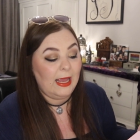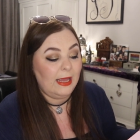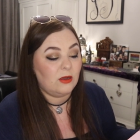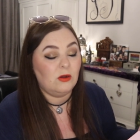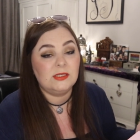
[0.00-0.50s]

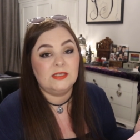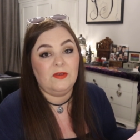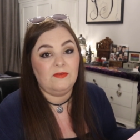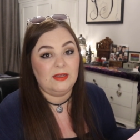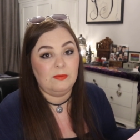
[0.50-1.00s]
it costs
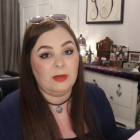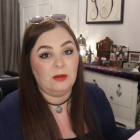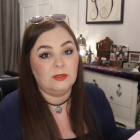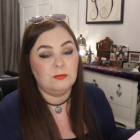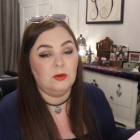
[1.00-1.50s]

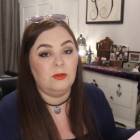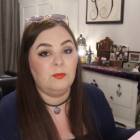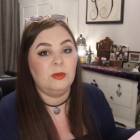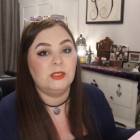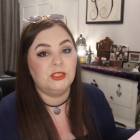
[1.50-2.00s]
£15 a month
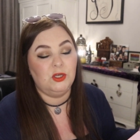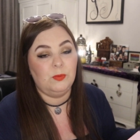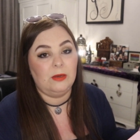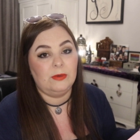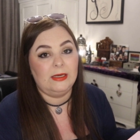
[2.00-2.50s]
plus
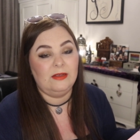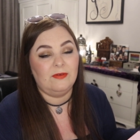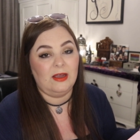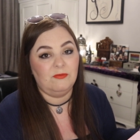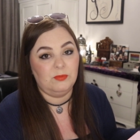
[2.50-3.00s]

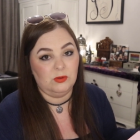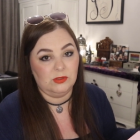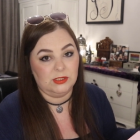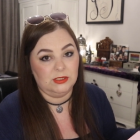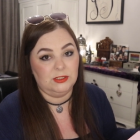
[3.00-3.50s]
£2.95
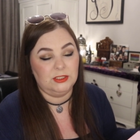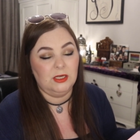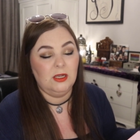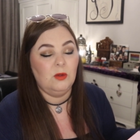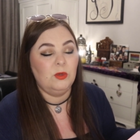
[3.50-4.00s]
postage
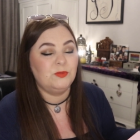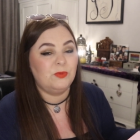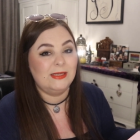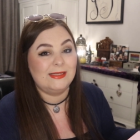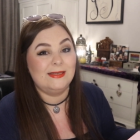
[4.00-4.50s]
which
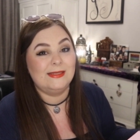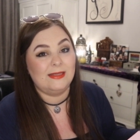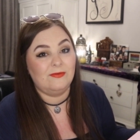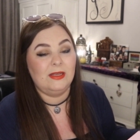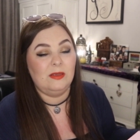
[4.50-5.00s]
brings it to
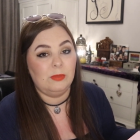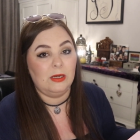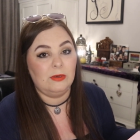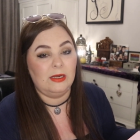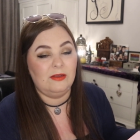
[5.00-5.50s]

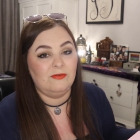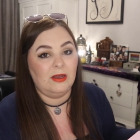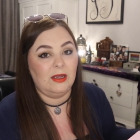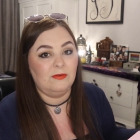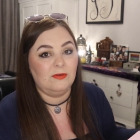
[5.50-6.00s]

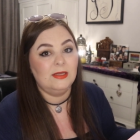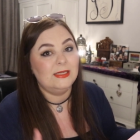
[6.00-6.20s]
£17.95